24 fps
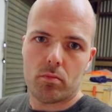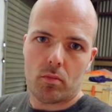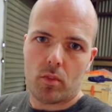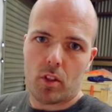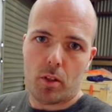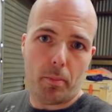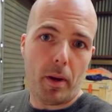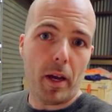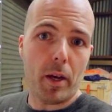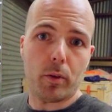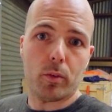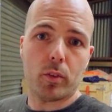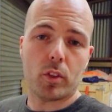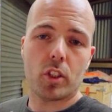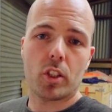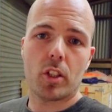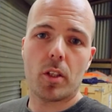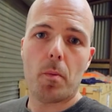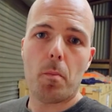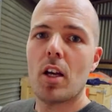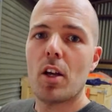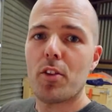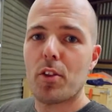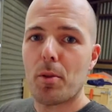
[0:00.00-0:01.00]
the mounts.
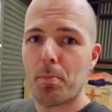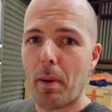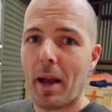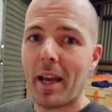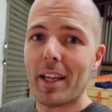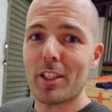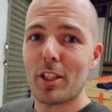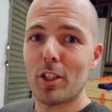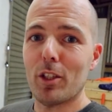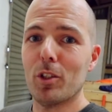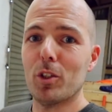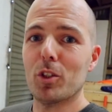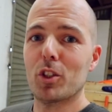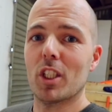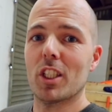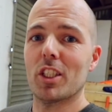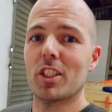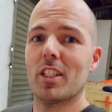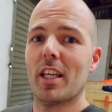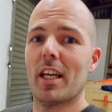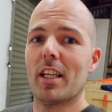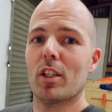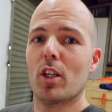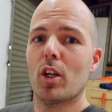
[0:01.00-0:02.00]
The bad news
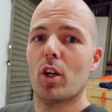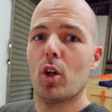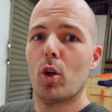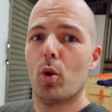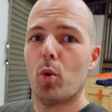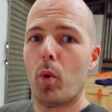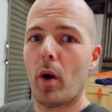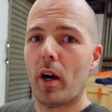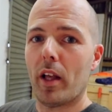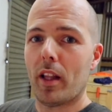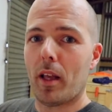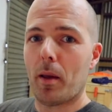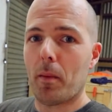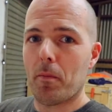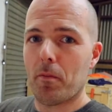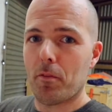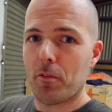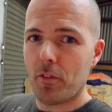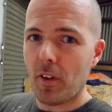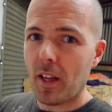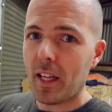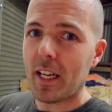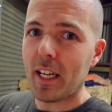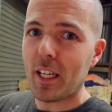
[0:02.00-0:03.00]
is that while I'm
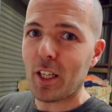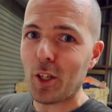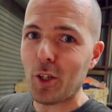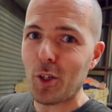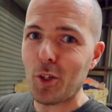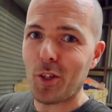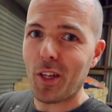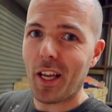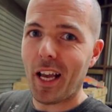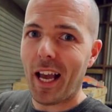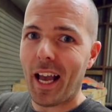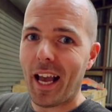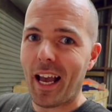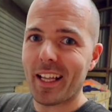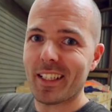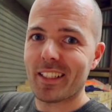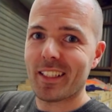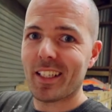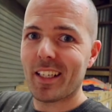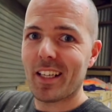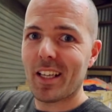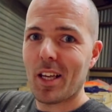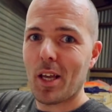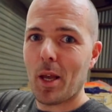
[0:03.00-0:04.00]
very good
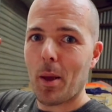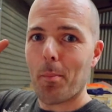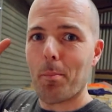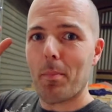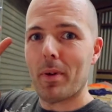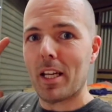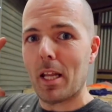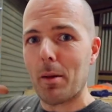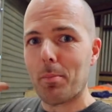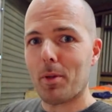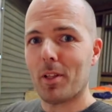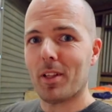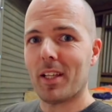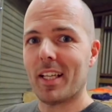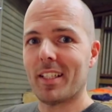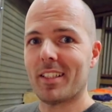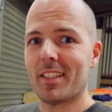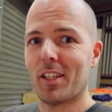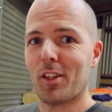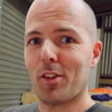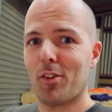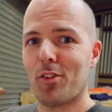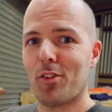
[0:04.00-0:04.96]
at manipulating